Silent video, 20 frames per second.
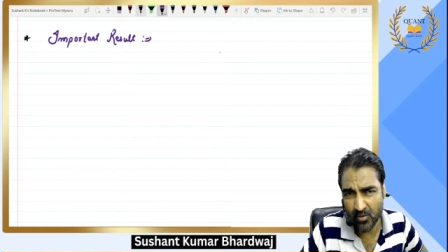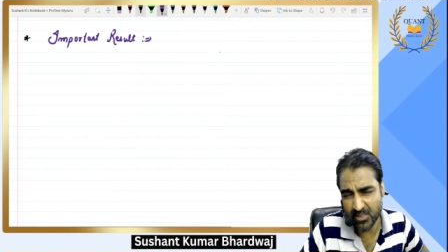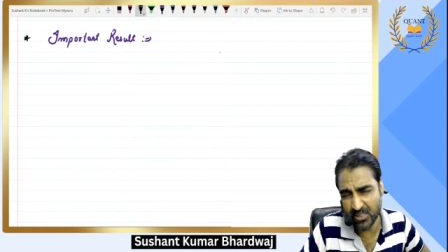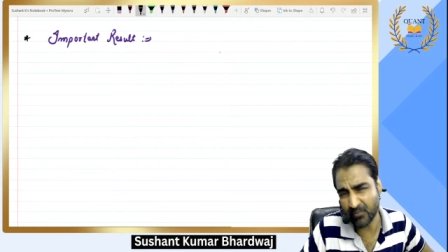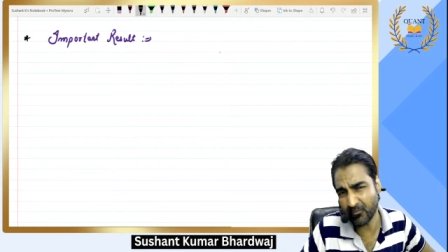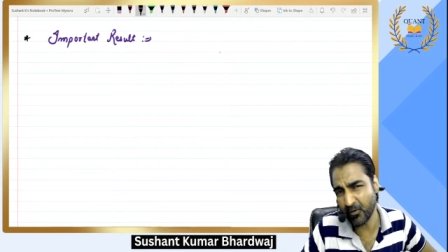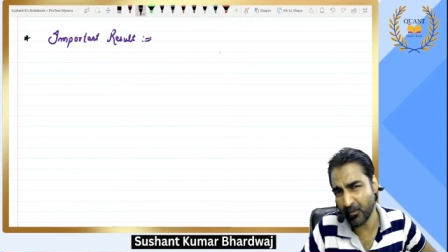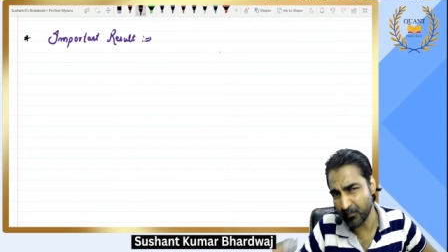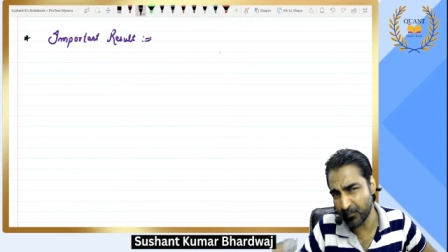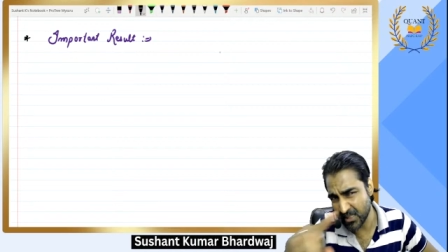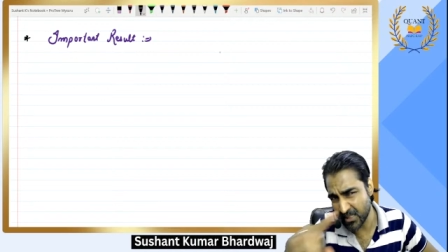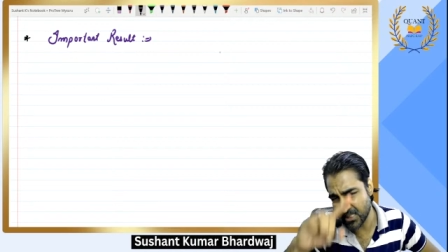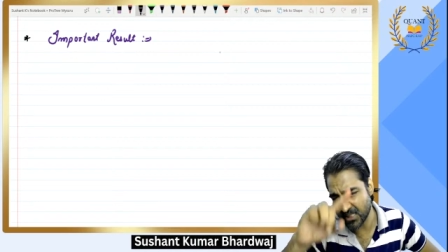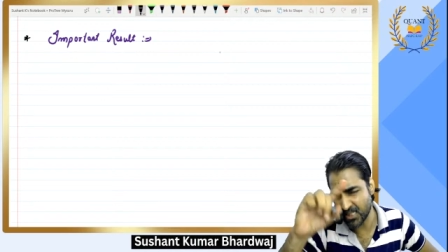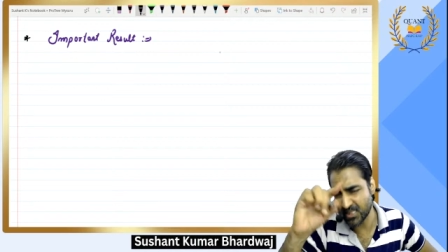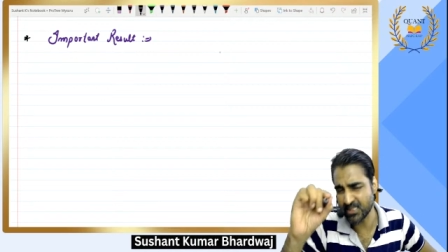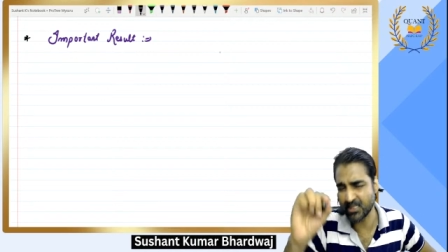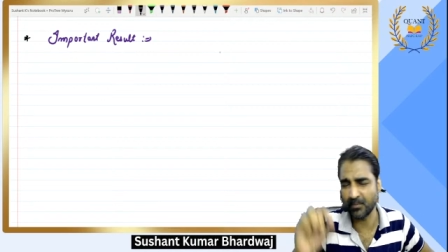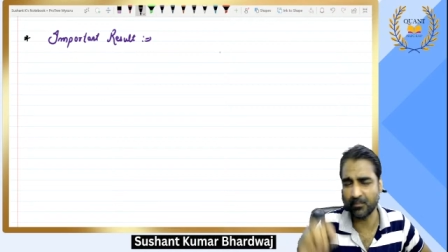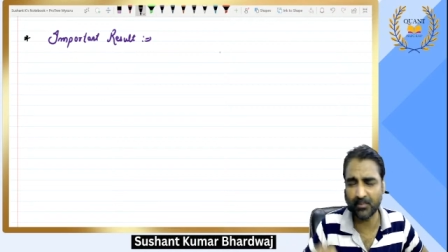from this
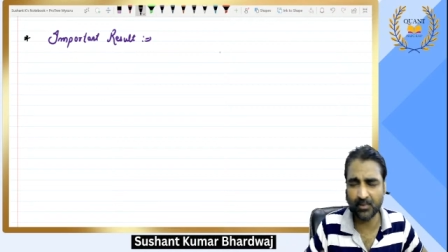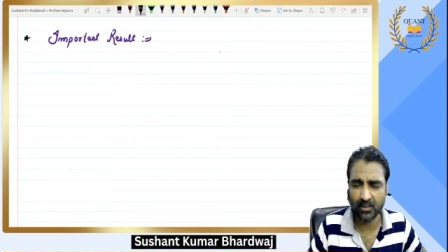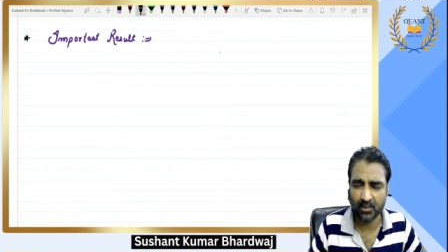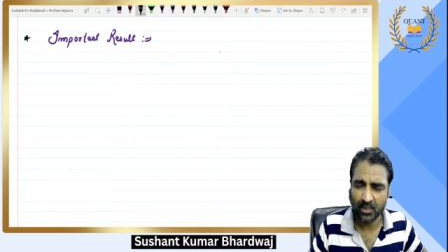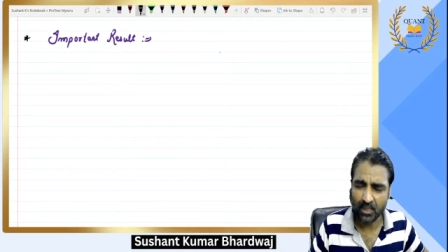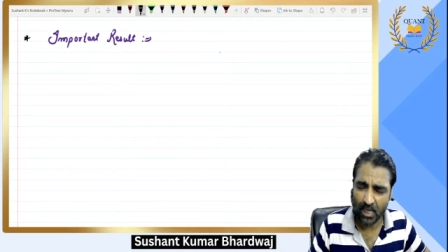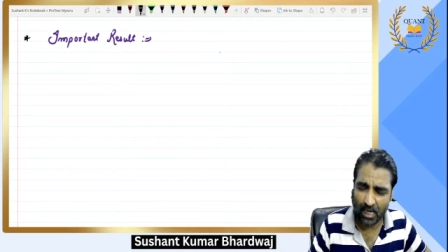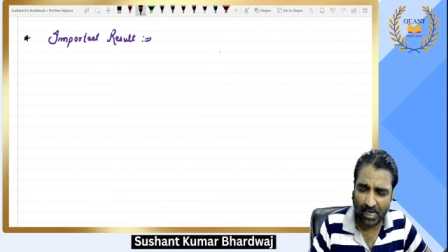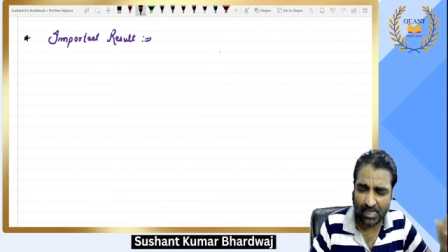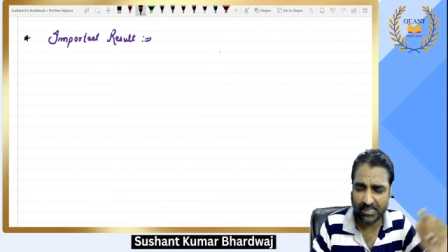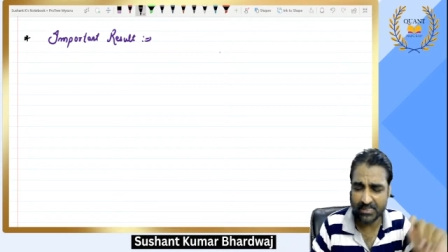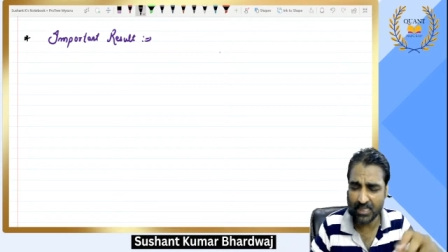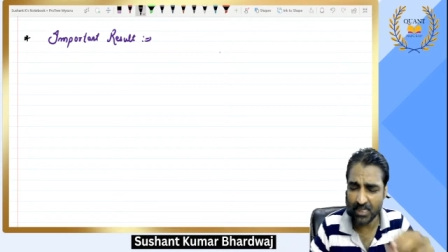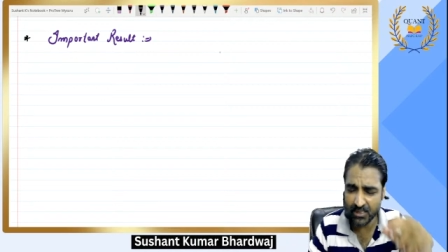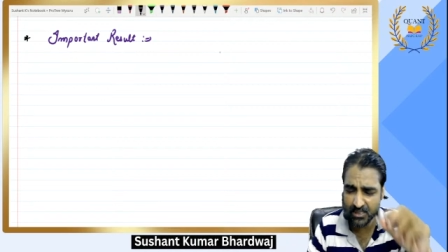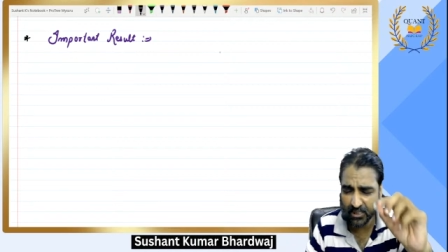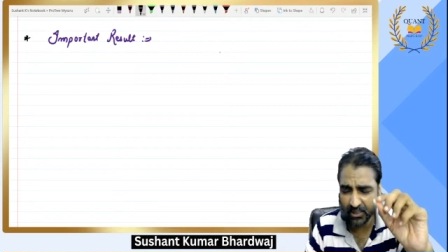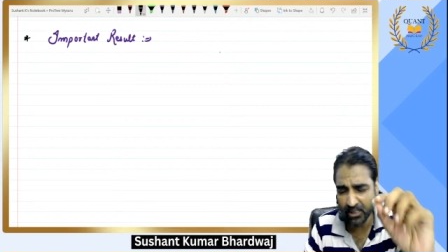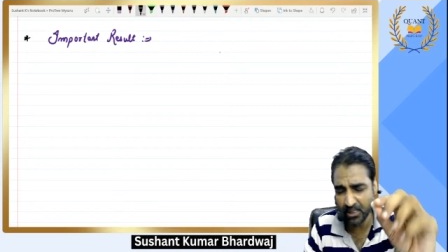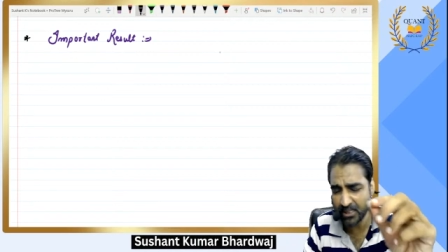concept. I say
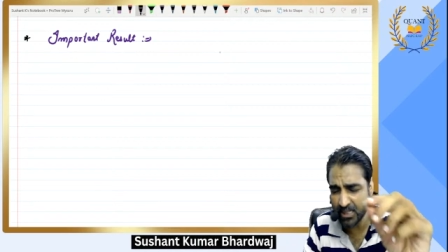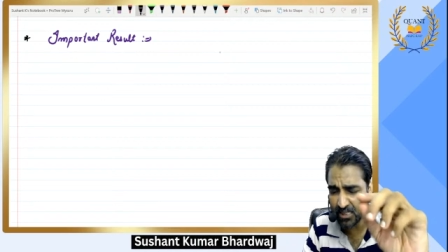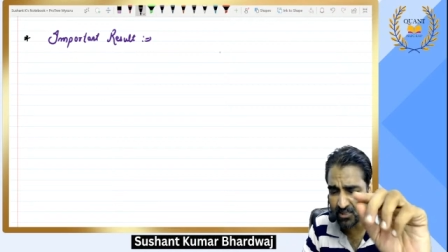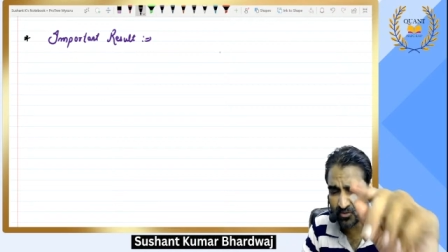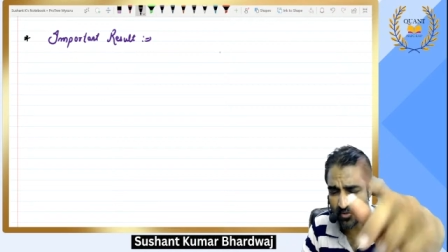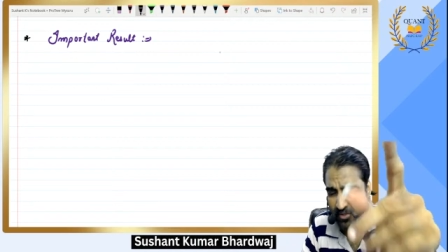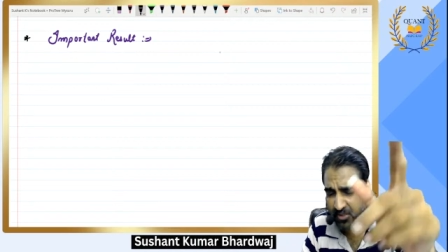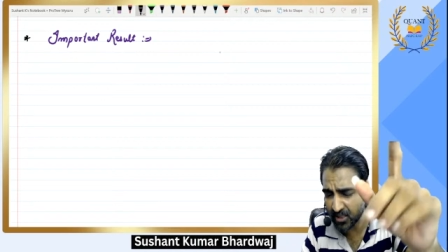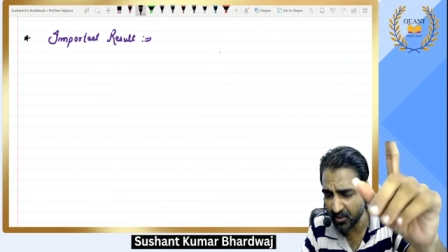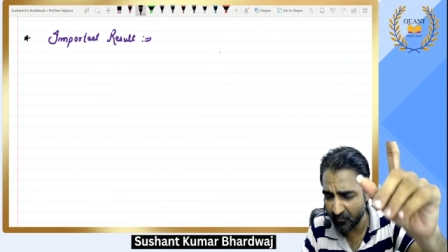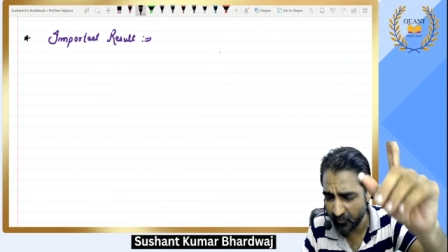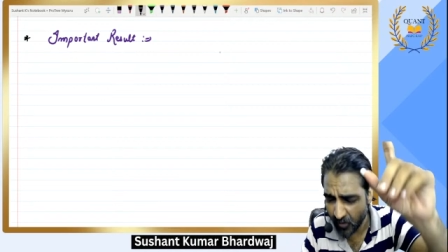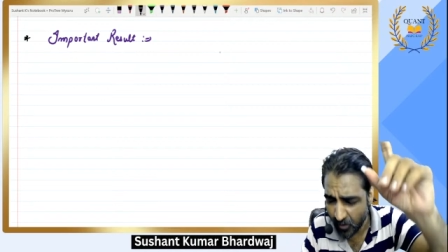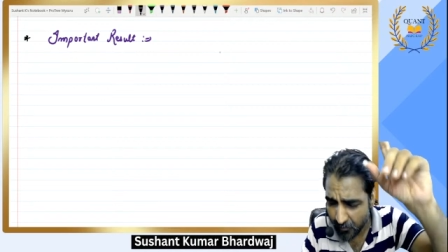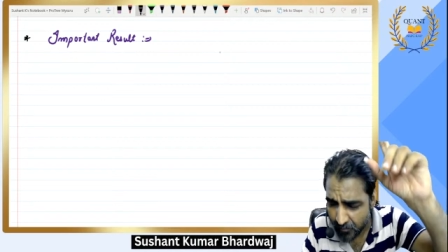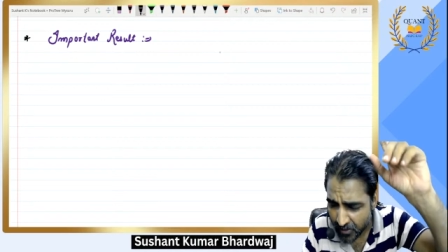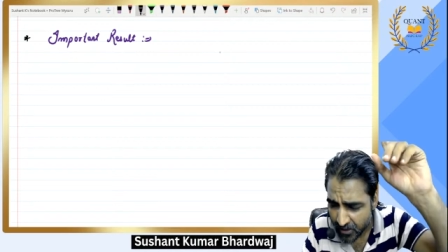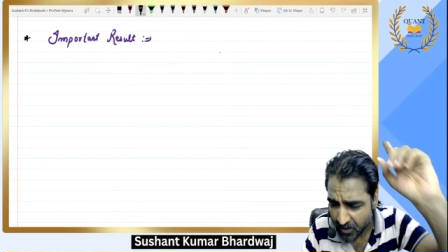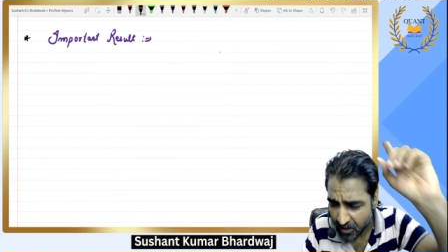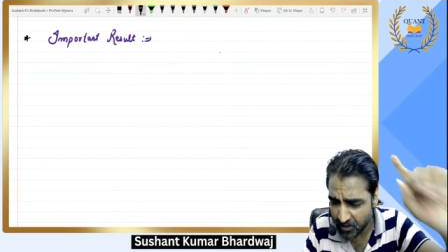generally ask question from
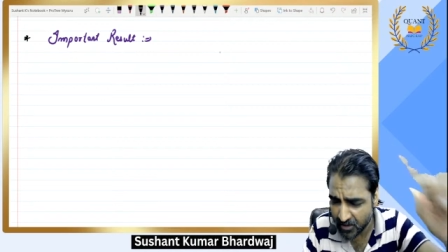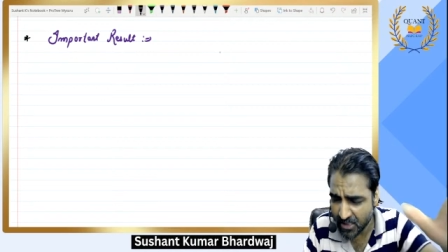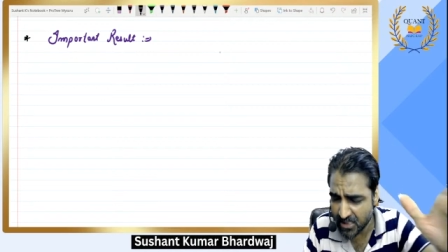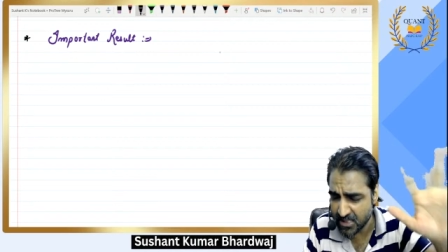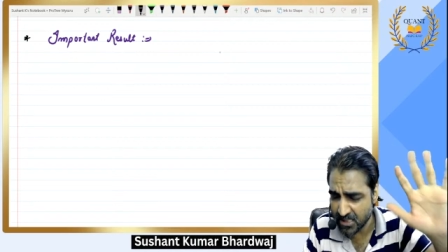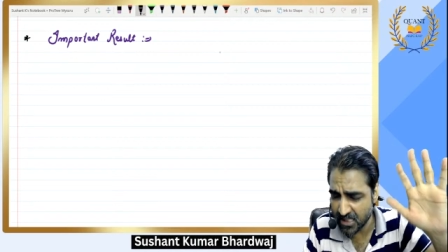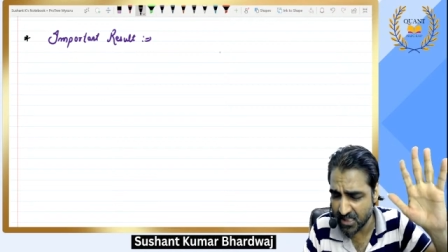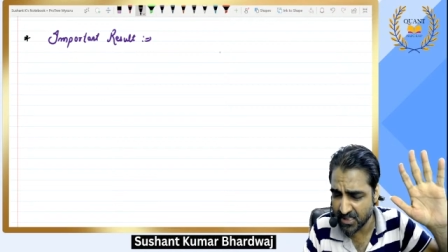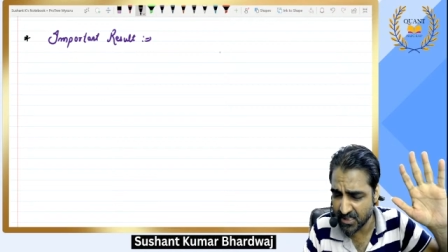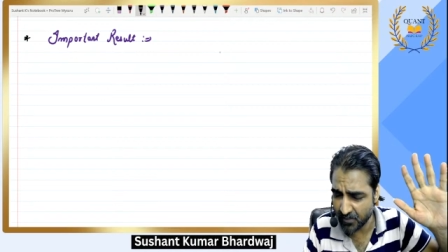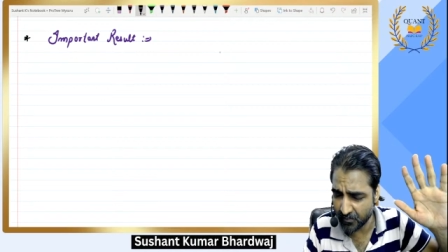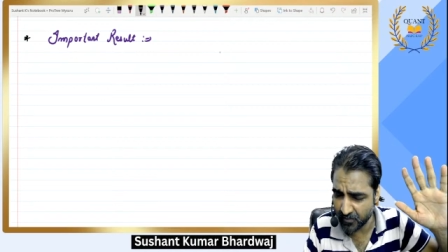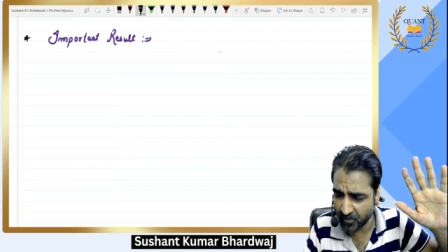this concept.